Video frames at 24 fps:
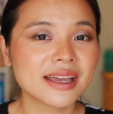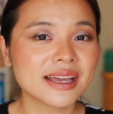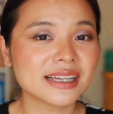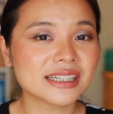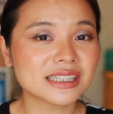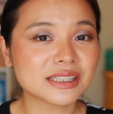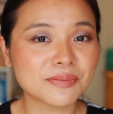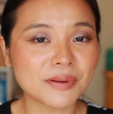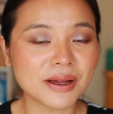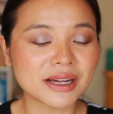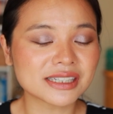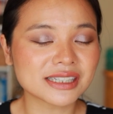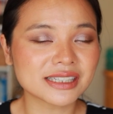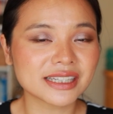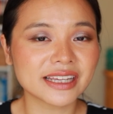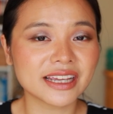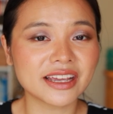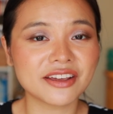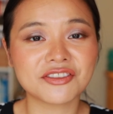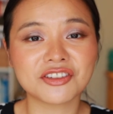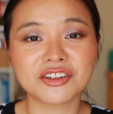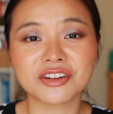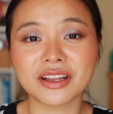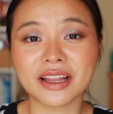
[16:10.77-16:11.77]

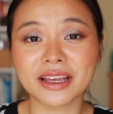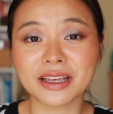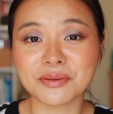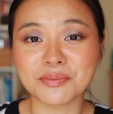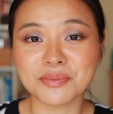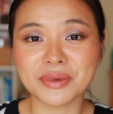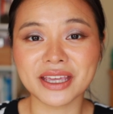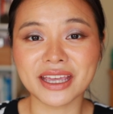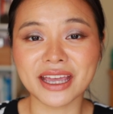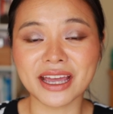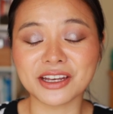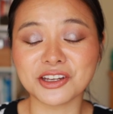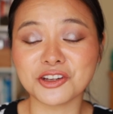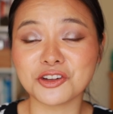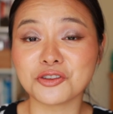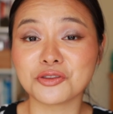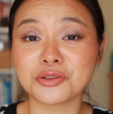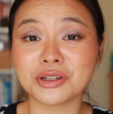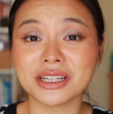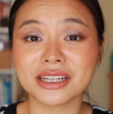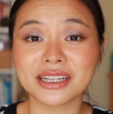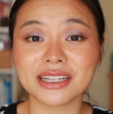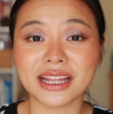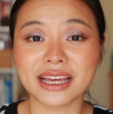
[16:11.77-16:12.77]
especially if you're like me and you
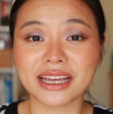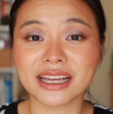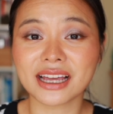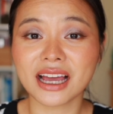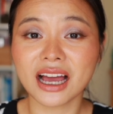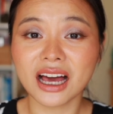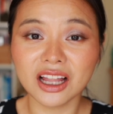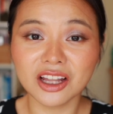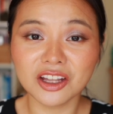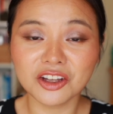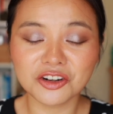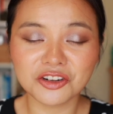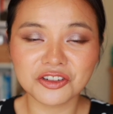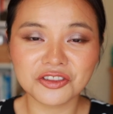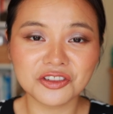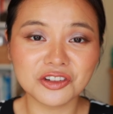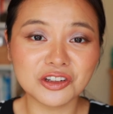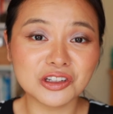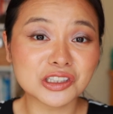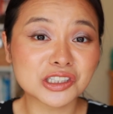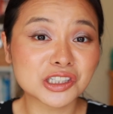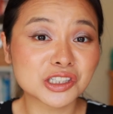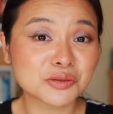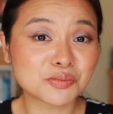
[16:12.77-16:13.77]
really like
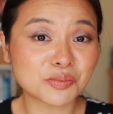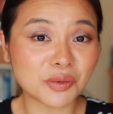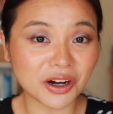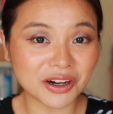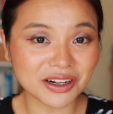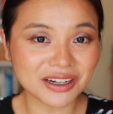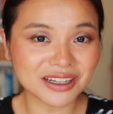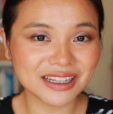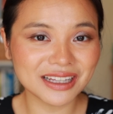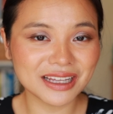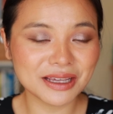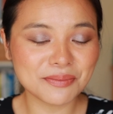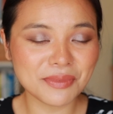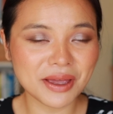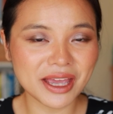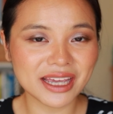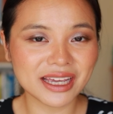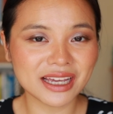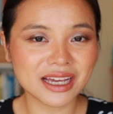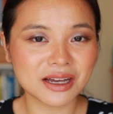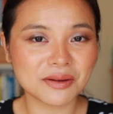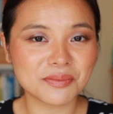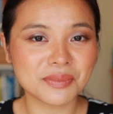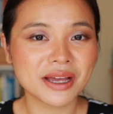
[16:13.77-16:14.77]
colorful, sparkly
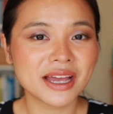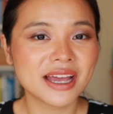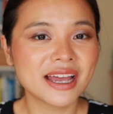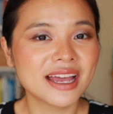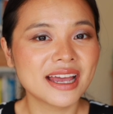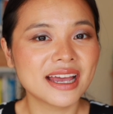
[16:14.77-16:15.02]
makeup.